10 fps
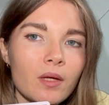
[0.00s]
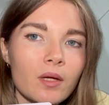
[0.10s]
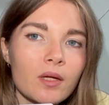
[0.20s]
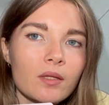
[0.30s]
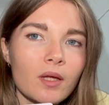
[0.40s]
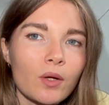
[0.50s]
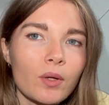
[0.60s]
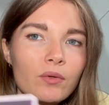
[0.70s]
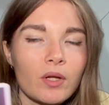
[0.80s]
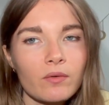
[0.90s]
and they're going
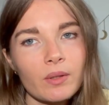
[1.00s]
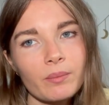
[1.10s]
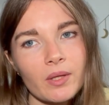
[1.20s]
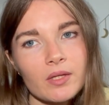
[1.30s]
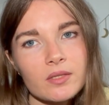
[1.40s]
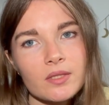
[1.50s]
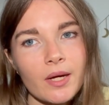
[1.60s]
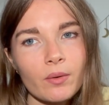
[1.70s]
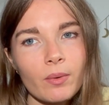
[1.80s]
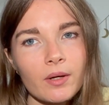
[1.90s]
to like really be
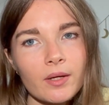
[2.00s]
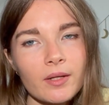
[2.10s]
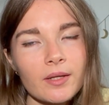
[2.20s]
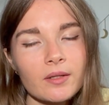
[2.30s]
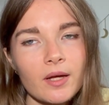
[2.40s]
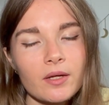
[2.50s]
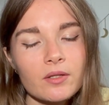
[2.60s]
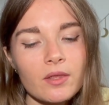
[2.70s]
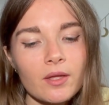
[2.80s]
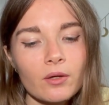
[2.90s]
sad about it, and like
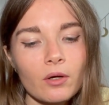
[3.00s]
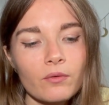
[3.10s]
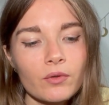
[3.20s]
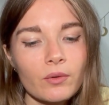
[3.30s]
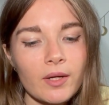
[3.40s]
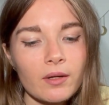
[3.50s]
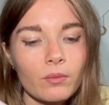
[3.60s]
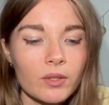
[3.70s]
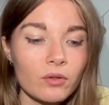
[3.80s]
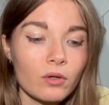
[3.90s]
think of you like
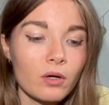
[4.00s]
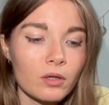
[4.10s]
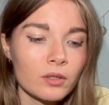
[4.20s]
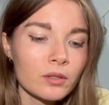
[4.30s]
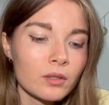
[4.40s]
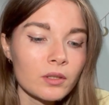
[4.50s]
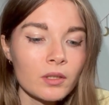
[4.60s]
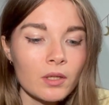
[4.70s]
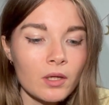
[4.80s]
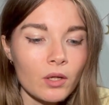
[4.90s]
when you're gone,
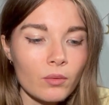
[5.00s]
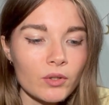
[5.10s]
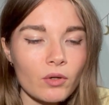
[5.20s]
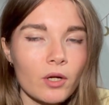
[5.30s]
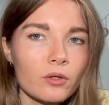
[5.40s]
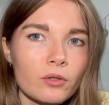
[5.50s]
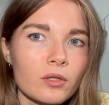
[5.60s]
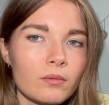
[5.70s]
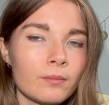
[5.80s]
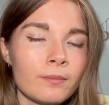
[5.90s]
when you're like not
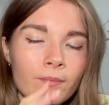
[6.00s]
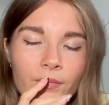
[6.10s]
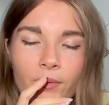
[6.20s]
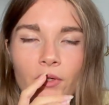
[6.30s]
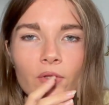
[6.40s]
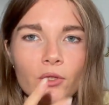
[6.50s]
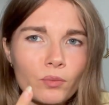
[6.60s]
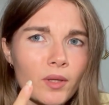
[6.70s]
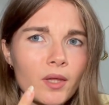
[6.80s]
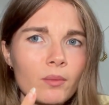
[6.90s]
when you're not
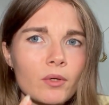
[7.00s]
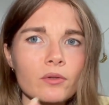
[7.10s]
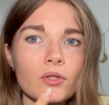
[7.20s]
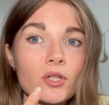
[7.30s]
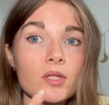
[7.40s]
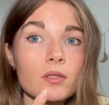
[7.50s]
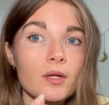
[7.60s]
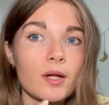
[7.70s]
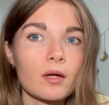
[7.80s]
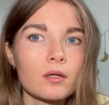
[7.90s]
with them, like not necessarily
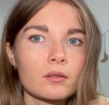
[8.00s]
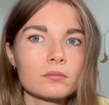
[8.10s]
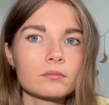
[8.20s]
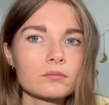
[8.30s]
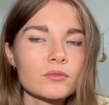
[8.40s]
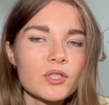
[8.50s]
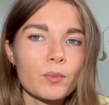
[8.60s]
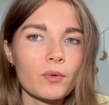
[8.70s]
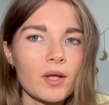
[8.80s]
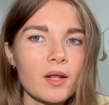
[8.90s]
like
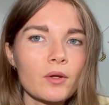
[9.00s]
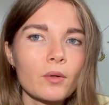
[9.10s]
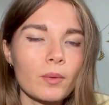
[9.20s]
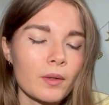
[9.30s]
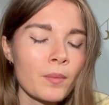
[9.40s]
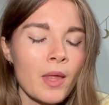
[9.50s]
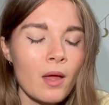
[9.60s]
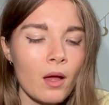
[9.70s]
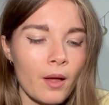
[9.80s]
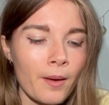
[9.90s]
separated, you know,
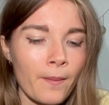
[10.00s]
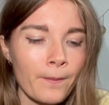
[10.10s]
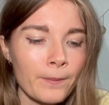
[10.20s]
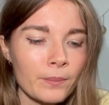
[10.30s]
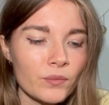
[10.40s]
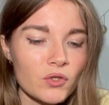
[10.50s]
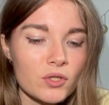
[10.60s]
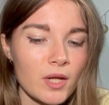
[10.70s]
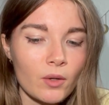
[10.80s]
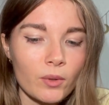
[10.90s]
but just
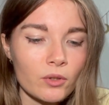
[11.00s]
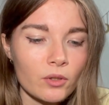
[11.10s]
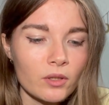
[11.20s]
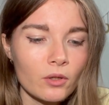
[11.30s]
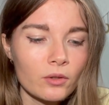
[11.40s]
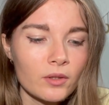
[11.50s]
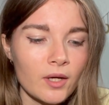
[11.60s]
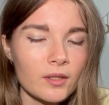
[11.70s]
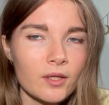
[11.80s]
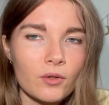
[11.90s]
like when you're not there,
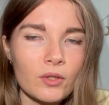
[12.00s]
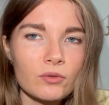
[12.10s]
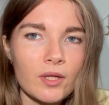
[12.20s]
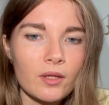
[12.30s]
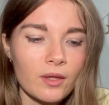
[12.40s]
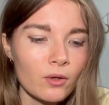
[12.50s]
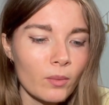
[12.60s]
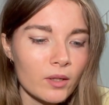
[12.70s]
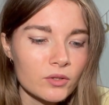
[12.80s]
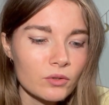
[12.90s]
they're going to like think
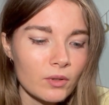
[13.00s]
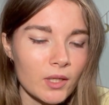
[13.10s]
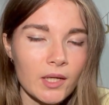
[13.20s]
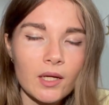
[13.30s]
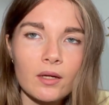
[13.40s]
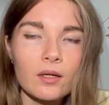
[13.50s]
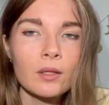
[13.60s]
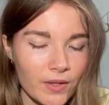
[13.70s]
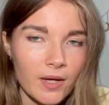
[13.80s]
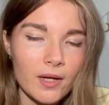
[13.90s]
about you, and like
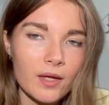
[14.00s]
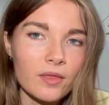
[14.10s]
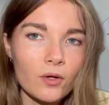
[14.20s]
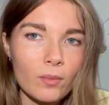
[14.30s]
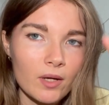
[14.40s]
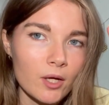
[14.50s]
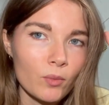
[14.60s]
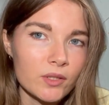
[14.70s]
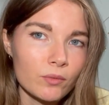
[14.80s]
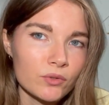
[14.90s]
think about like
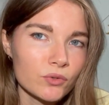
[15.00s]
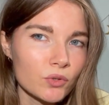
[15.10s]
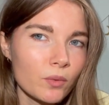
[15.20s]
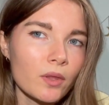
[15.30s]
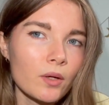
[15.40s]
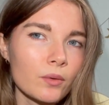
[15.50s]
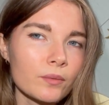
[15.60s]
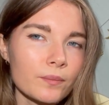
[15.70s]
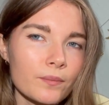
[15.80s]
what they want to do with you,